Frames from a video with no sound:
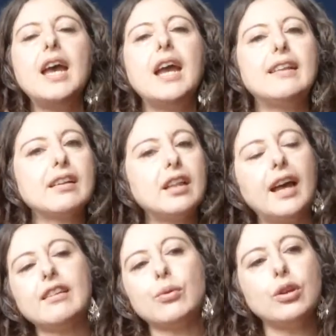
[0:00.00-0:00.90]
It's a
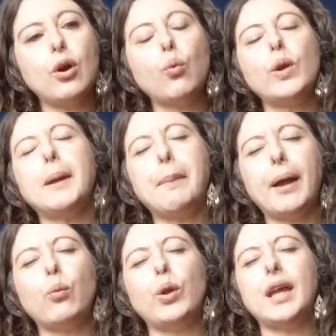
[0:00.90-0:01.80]
class where you go week
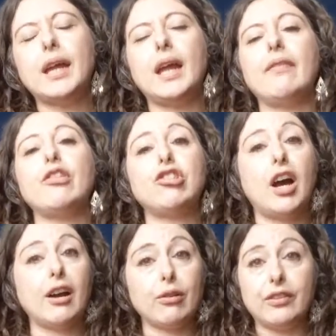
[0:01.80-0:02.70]
by week in the
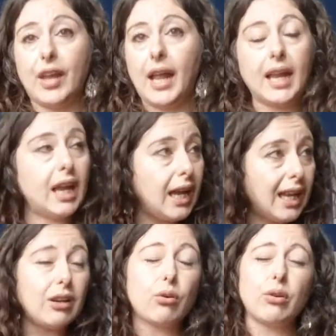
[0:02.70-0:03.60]
chakras, and
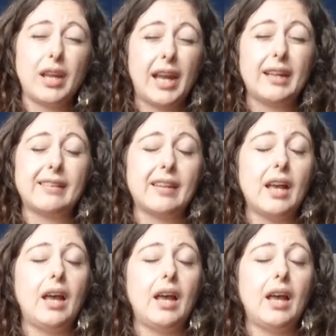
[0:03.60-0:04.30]
it creates